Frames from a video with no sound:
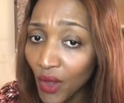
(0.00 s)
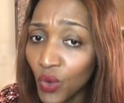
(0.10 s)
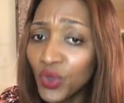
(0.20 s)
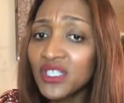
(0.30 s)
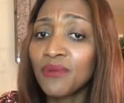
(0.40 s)

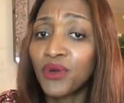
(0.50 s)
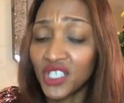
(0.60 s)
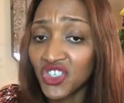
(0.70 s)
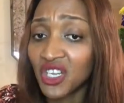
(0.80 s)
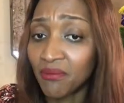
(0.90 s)
who is a
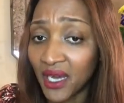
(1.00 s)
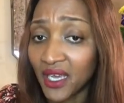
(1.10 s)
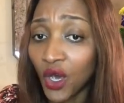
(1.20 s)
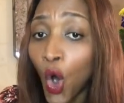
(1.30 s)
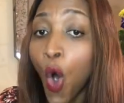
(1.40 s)
potential buyer
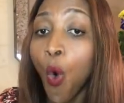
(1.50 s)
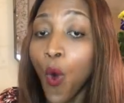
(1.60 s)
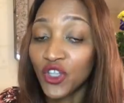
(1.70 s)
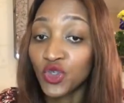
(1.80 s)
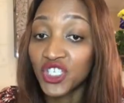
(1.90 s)
who
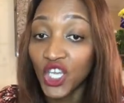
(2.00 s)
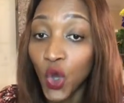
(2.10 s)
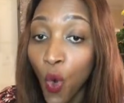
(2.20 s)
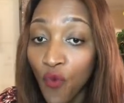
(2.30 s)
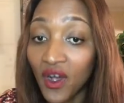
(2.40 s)
wants to take
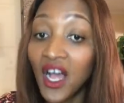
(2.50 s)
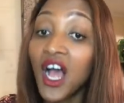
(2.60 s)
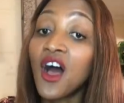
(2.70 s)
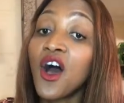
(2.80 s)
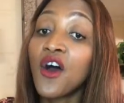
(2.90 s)
over
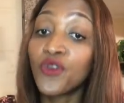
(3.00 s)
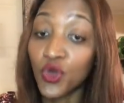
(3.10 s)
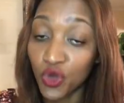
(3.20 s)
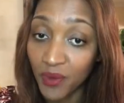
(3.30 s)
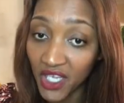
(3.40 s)
the
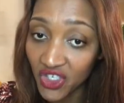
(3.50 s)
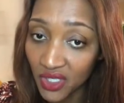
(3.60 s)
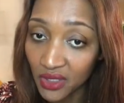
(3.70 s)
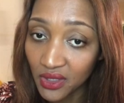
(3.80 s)
occupation.